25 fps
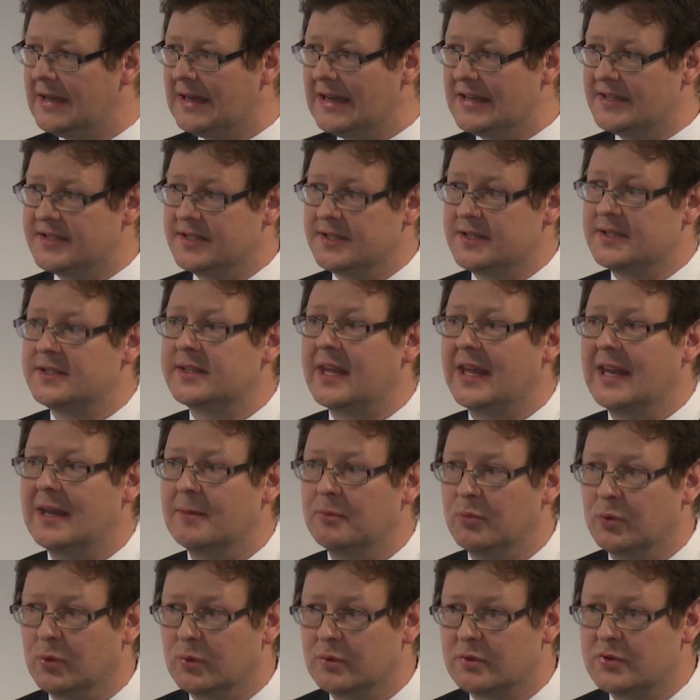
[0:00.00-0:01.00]
a
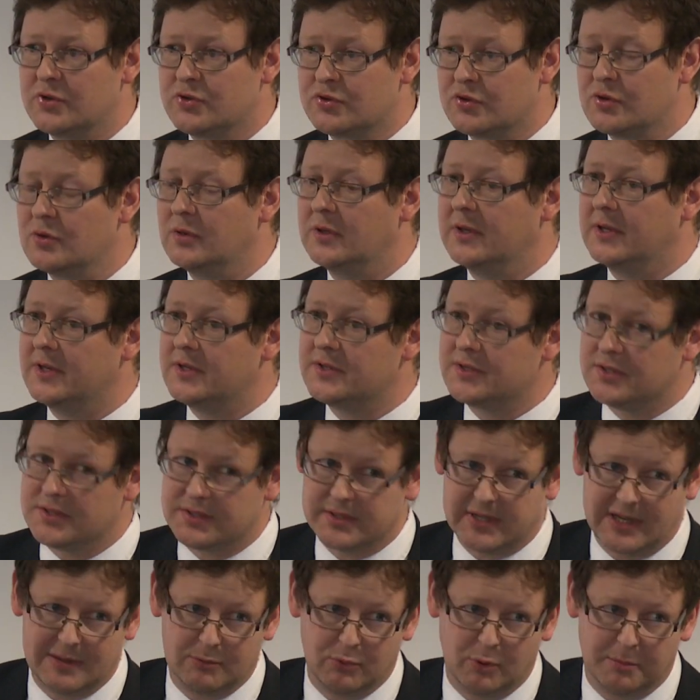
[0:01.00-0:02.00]
sustainable, truly
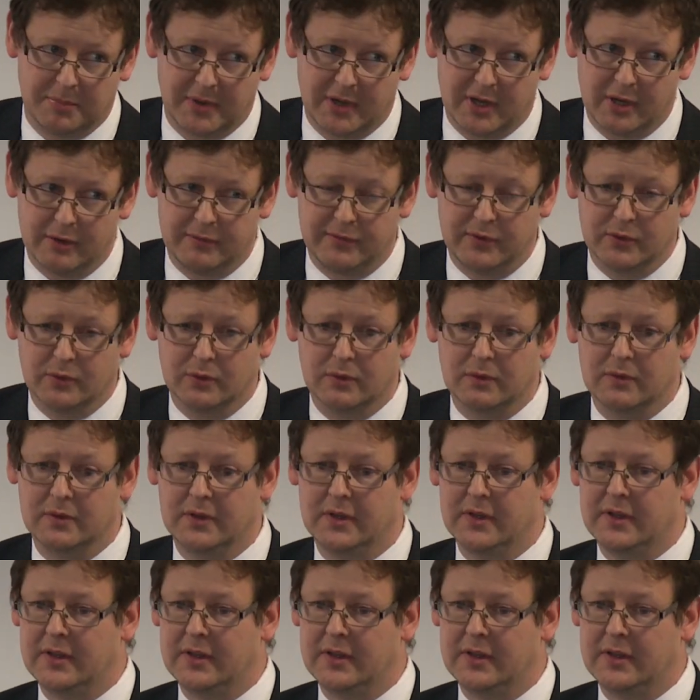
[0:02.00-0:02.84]
sustainable biofuel